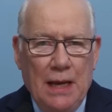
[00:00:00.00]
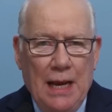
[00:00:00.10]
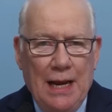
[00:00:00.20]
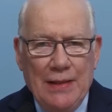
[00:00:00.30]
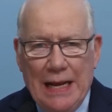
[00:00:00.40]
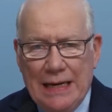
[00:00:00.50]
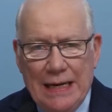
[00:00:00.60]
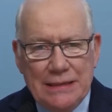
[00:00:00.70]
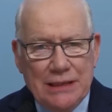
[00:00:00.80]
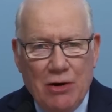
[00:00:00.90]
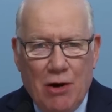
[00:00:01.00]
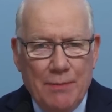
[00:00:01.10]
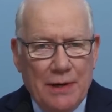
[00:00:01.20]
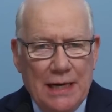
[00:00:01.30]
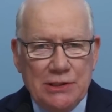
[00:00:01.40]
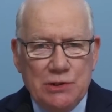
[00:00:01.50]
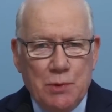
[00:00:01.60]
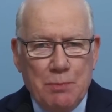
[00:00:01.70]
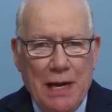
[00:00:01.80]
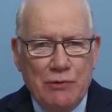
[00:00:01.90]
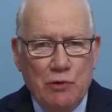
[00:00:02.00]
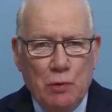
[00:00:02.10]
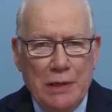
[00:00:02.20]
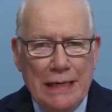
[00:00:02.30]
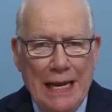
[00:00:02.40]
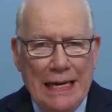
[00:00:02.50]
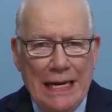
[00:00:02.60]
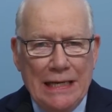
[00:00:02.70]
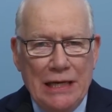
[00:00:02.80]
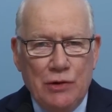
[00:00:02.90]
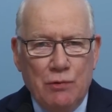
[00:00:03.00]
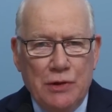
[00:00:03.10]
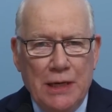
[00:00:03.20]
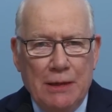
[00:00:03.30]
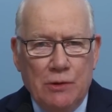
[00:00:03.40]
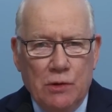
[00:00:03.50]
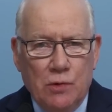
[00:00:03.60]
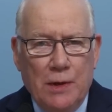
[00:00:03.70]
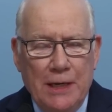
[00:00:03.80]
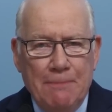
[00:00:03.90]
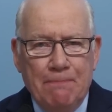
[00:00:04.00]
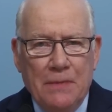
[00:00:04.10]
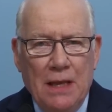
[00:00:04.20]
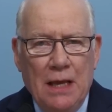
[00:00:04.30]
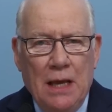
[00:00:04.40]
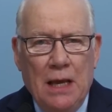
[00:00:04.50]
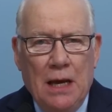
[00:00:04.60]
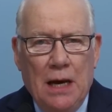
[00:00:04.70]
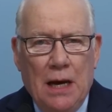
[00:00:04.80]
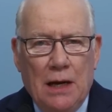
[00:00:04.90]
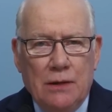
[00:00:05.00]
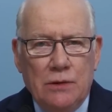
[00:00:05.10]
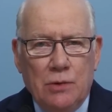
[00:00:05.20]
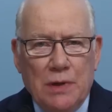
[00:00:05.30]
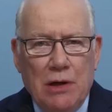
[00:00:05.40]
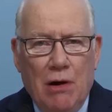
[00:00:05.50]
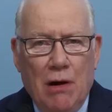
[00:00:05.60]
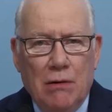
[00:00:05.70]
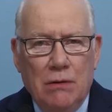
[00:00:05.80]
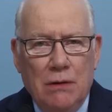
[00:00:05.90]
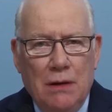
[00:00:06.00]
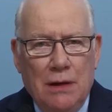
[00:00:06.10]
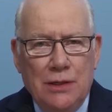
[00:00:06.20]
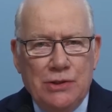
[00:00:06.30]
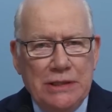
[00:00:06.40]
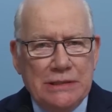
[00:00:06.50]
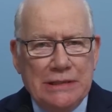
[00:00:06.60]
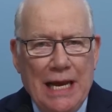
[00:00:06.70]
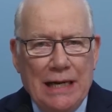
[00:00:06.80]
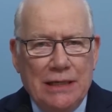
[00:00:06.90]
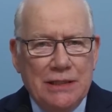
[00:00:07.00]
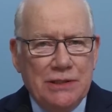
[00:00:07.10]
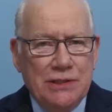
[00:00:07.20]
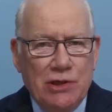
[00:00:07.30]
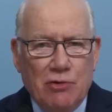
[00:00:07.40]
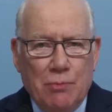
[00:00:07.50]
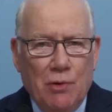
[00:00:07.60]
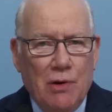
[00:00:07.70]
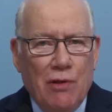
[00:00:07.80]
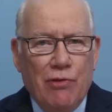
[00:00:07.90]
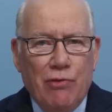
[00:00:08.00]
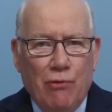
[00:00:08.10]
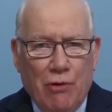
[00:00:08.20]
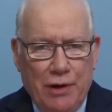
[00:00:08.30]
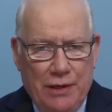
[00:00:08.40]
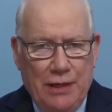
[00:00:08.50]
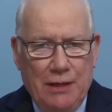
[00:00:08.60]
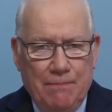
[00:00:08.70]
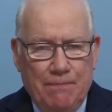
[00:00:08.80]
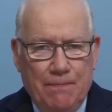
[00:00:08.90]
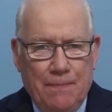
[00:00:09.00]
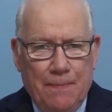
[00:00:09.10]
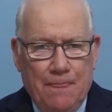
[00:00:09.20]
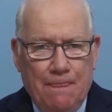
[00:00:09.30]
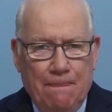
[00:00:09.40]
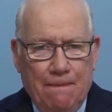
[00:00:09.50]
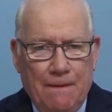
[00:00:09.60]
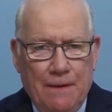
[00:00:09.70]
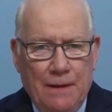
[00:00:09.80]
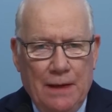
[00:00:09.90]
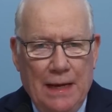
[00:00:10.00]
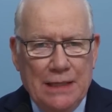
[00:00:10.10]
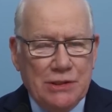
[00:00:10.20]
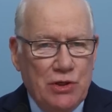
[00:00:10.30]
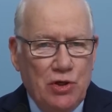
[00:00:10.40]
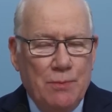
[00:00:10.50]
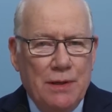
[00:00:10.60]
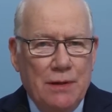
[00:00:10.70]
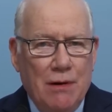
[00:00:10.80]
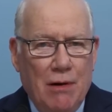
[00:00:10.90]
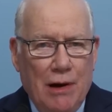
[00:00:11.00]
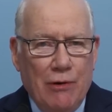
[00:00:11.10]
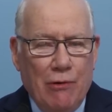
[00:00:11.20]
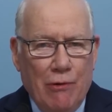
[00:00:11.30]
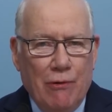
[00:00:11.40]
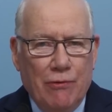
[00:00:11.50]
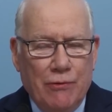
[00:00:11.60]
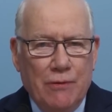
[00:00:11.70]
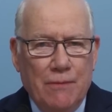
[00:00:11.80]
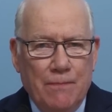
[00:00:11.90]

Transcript: And that nicely harmonizes with Matthew 28:18-20. You recall, Jesus had considerable authority as a human on earth.